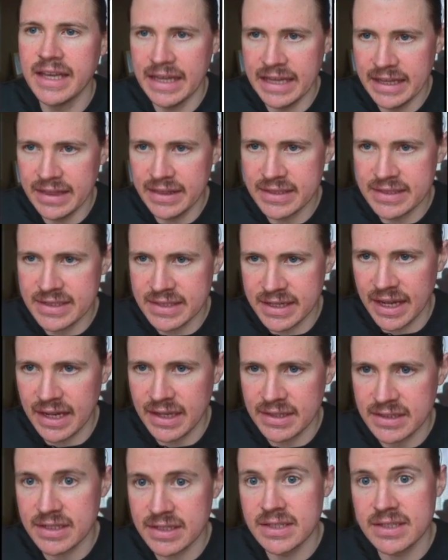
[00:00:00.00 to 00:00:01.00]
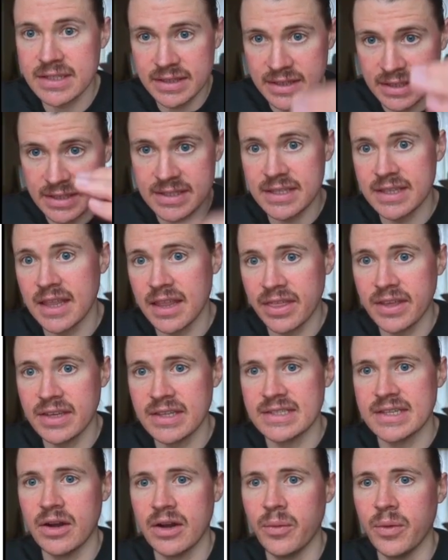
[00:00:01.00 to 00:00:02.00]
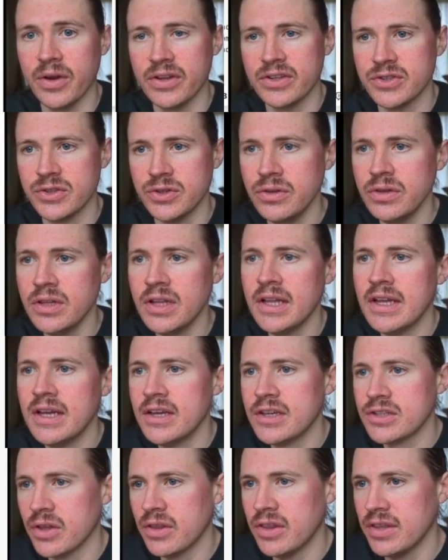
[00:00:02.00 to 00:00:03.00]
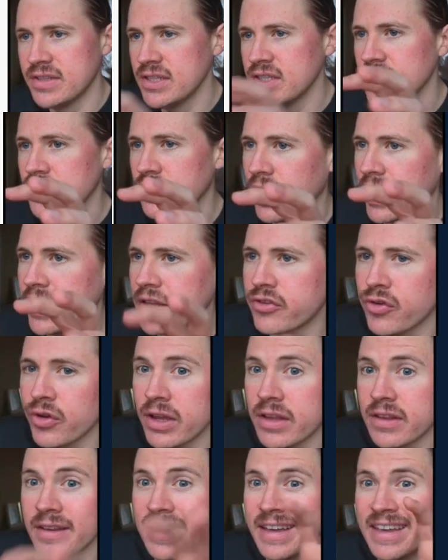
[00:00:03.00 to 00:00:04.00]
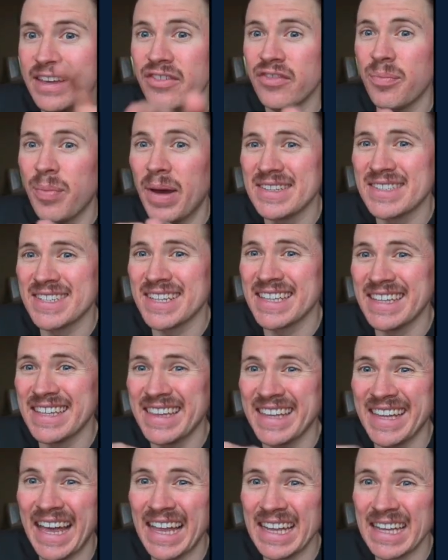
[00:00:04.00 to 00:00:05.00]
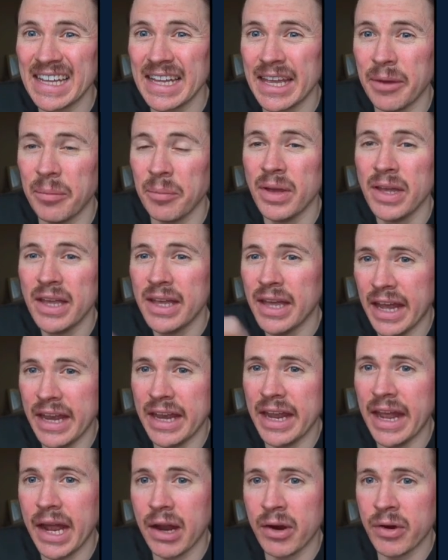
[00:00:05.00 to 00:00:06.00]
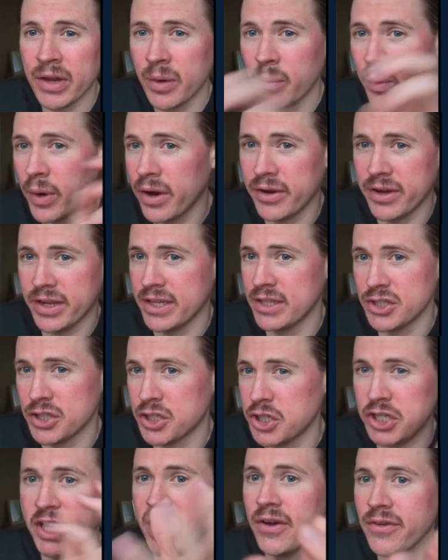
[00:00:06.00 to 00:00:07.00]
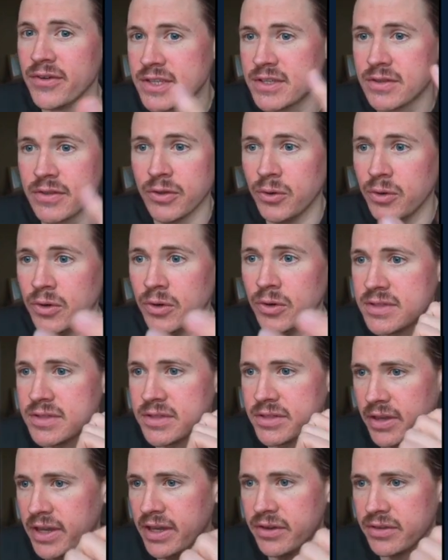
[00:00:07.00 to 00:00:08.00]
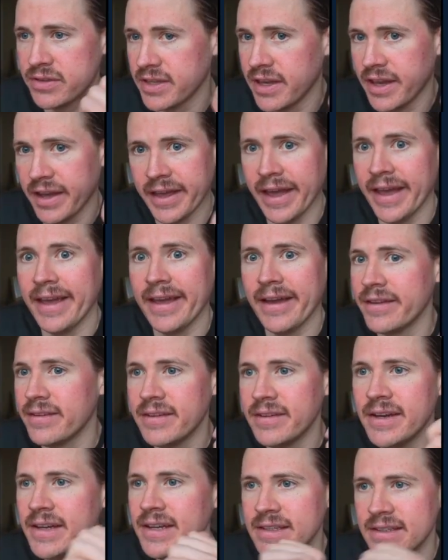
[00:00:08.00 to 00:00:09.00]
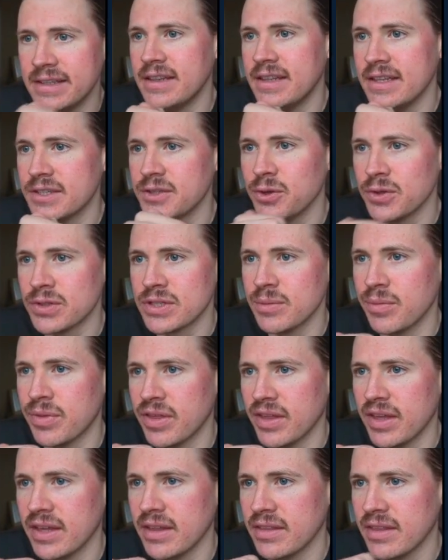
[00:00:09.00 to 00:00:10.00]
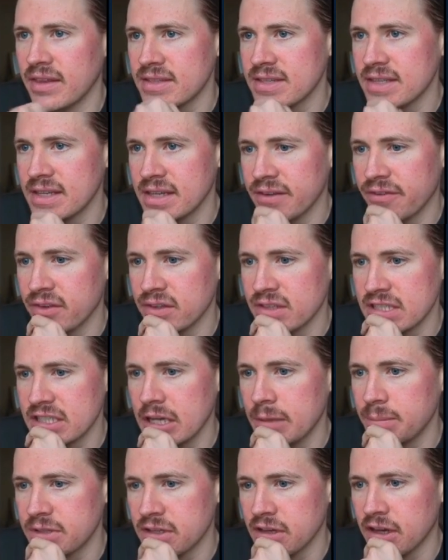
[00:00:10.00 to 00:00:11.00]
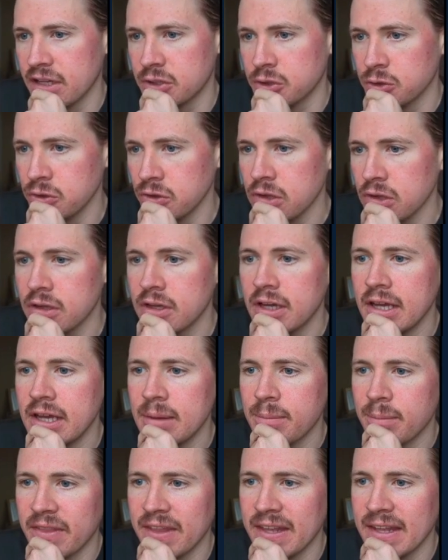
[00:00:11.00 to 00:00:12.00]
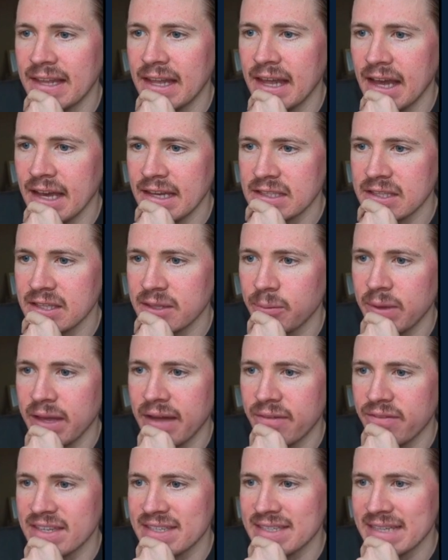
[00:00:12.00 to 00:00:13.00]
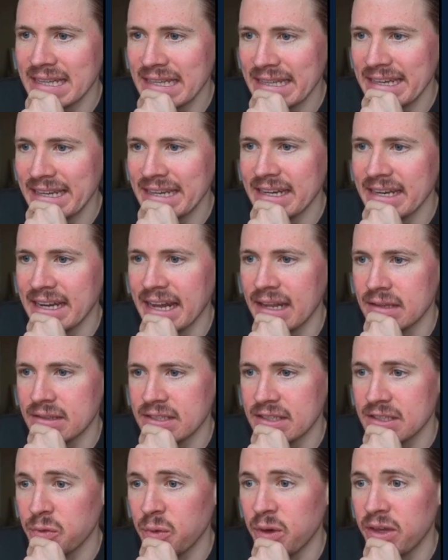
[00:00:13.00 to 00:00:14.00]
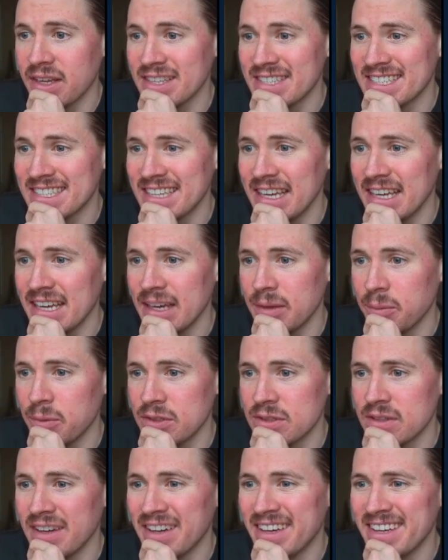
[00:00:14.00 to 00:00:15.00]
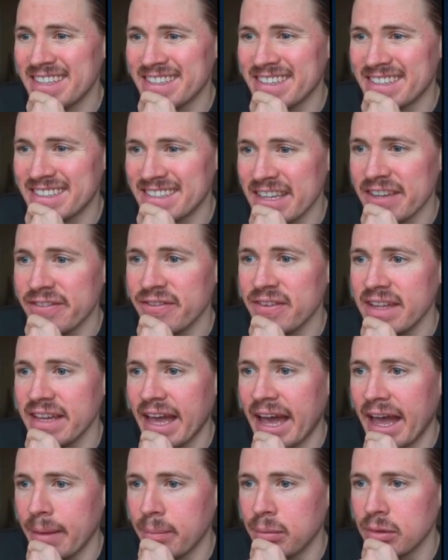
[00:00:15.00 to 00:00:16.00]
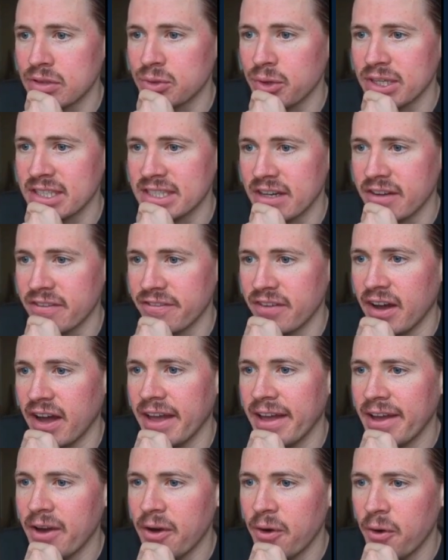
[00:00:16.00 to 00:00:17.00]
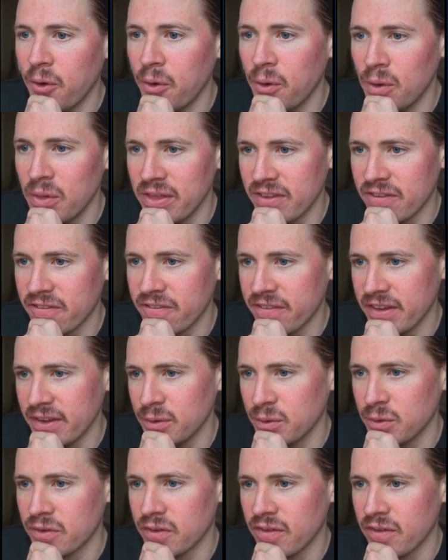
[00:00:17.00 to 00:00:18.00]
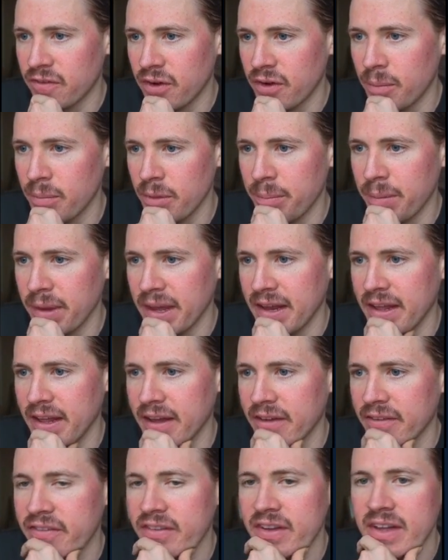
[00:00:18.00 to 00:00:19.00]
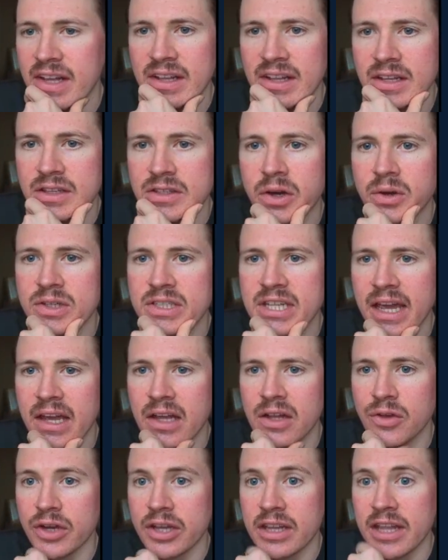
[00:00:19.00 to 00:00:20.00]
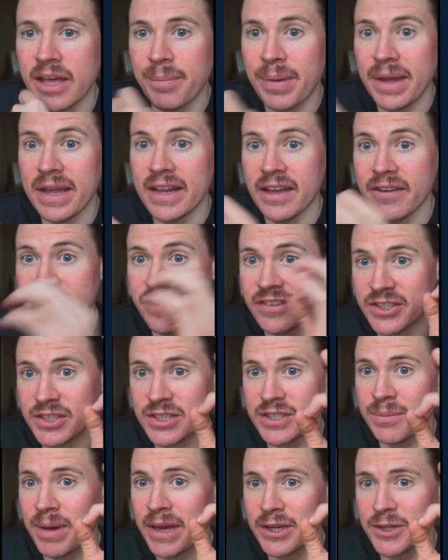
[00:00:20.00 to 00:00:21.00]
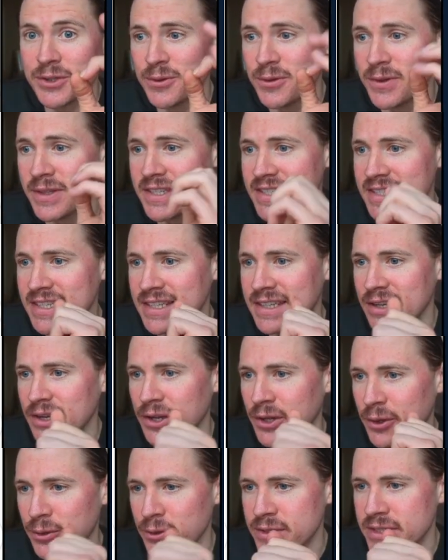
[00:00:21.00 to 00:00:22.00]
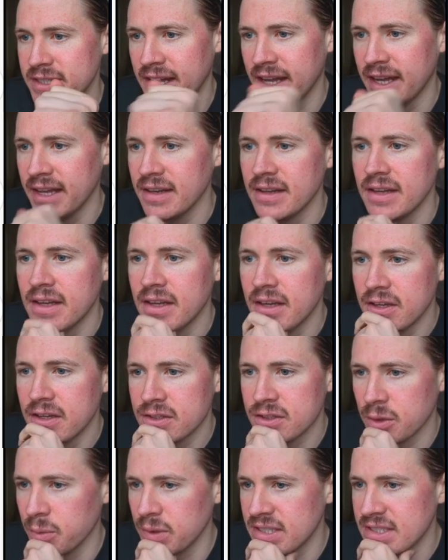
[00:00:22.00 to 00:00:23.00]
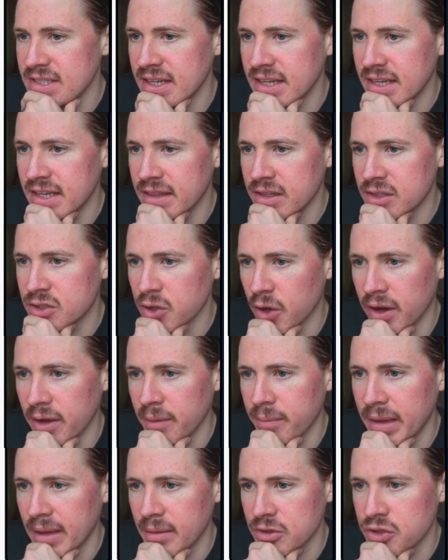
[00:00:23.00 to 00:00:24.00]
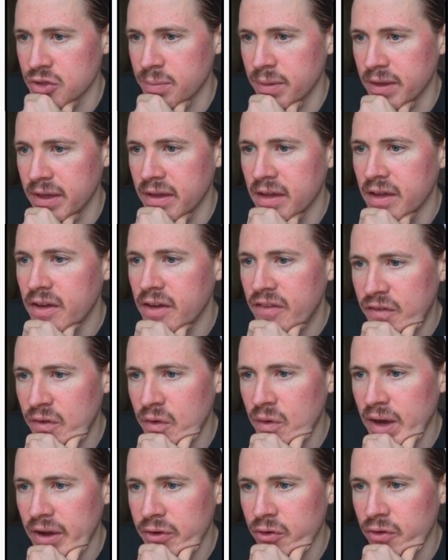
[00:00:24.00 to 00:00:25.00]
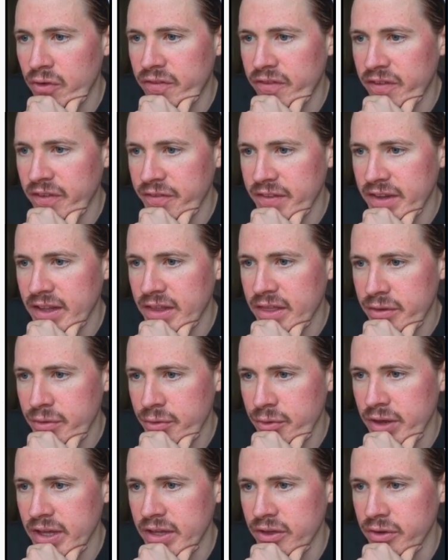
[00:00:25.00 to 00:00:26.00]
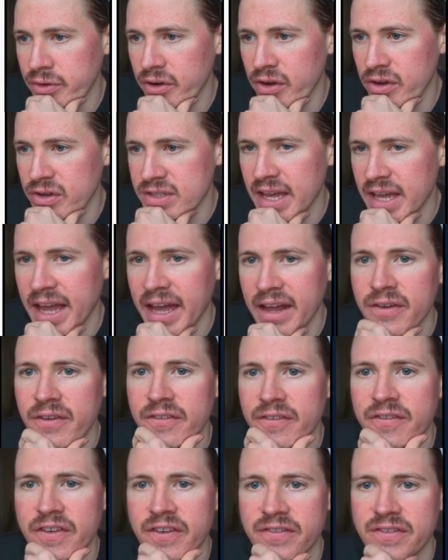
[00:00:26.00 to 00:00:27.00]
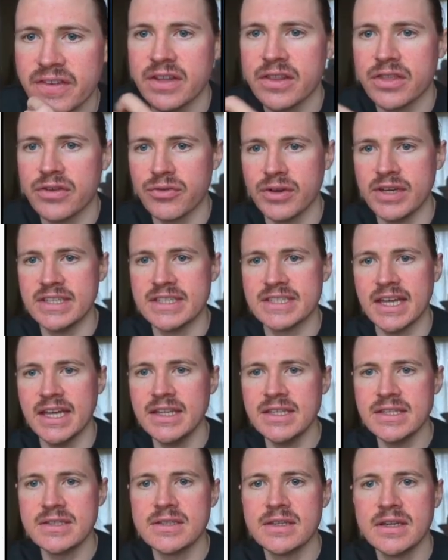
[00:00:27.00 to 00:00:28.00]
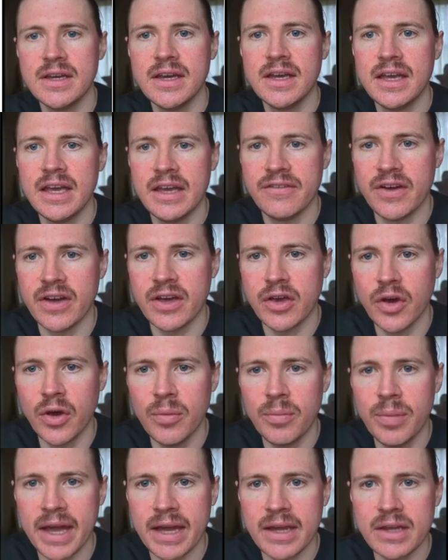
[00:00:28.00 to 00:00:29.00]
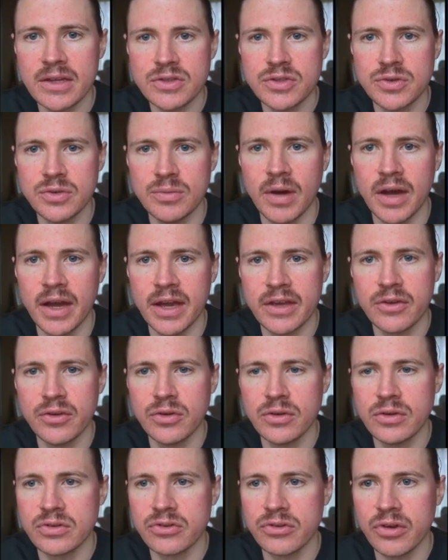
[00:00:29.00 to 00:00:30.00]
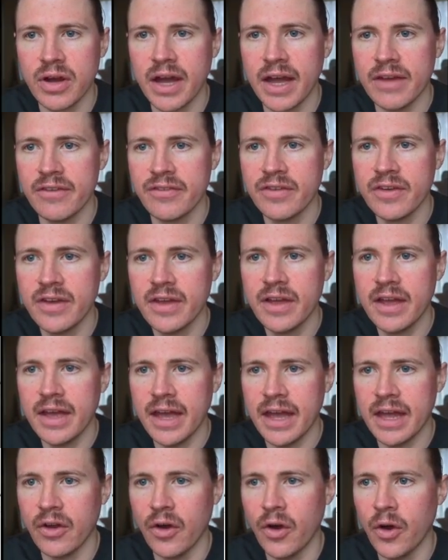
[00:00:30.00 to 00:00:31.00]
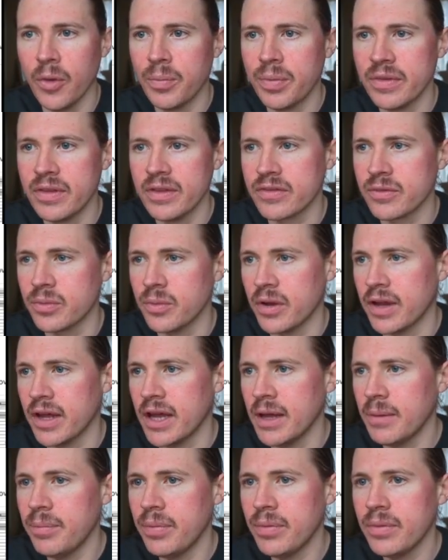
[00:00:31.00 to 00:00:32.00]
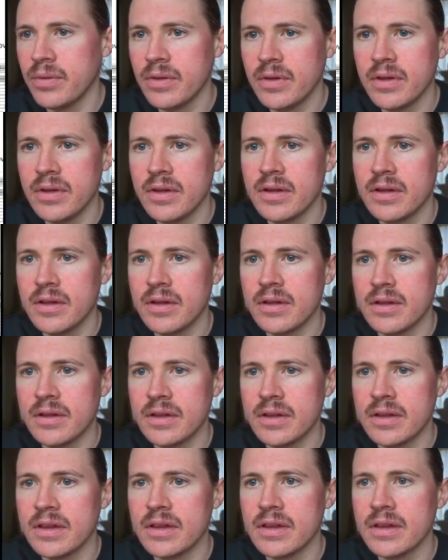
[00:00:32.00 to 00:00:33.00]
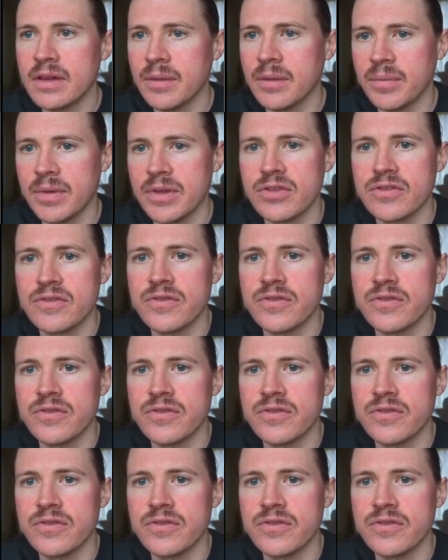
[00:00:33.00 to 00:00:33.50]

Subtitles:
In this analysis, these are the things that I want to do. So this is a great trick to give basically the LLM an area where it can just share its thoughts. So here it's like, hey, I did this awesome thing. These are the different steps I took. But then lastly, we have this clean analysis where you can see it was successfully able to identify all these fields from the PDF. Let's go and take a look at that PDF, and just to make sure this didn't hallucinate. So we see here the total amount should be 453 euros and 53 cents. If I go back to my Google Drive and open this one up, let me just